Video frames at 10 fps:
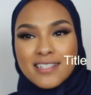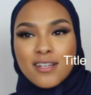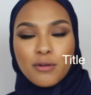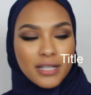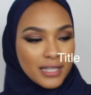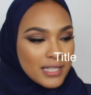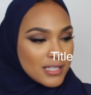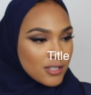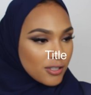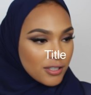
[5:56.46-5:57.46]
so it
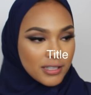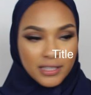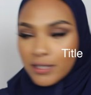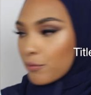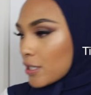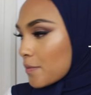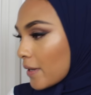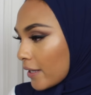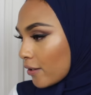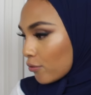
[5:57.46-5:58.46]
is currently, where's
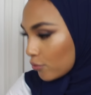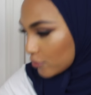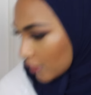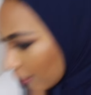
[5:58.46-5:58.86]
my old